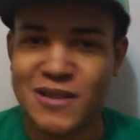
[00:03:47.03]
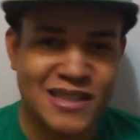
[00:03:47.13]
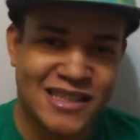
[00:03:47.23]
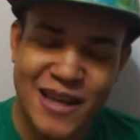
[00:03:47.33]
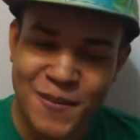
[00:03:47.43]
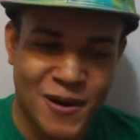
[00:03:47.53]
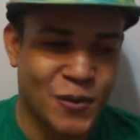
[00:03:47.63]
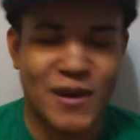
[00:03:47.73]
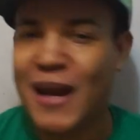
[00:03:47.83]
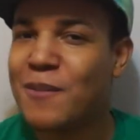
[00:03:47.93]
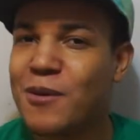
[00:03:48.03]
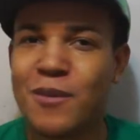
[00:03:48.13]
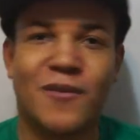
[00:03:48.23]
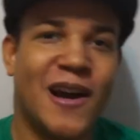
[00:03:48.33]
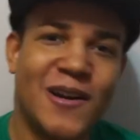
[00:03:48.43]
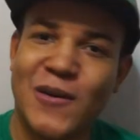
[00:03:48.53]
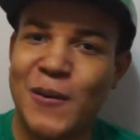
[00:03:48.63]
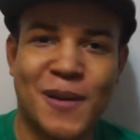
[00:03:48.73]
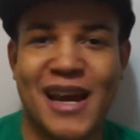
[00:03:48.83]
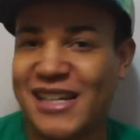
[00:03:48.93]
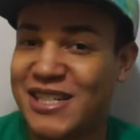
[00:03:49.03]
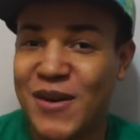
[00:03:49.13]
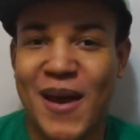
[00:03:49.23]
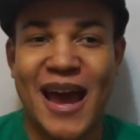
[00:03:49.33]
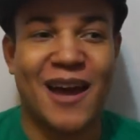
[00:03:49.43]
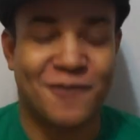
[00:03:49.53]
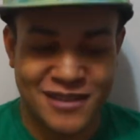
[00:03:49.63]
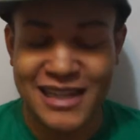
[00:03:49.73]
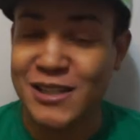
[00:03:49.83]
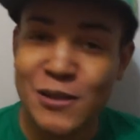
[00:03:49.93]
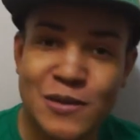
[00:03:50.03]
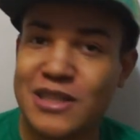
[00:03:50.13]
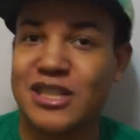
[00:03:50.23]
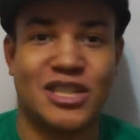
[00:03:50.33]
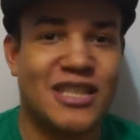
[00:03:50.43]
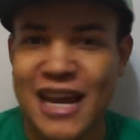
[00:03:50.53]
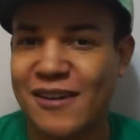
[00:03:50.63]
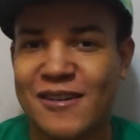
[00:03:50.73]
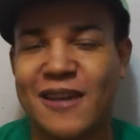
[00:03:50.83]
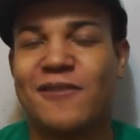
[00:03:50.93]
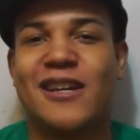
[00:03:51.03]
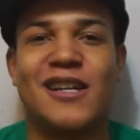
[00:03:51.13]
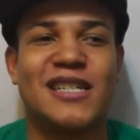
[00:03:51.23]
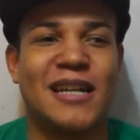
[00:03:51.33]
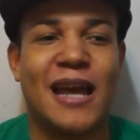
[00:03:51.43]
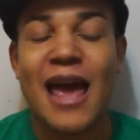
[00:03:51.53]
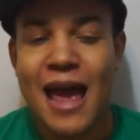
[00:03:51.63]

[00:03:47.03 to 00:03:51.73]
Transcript: It does not matter what cable provider or package you have. Nicktoons is your standard definition.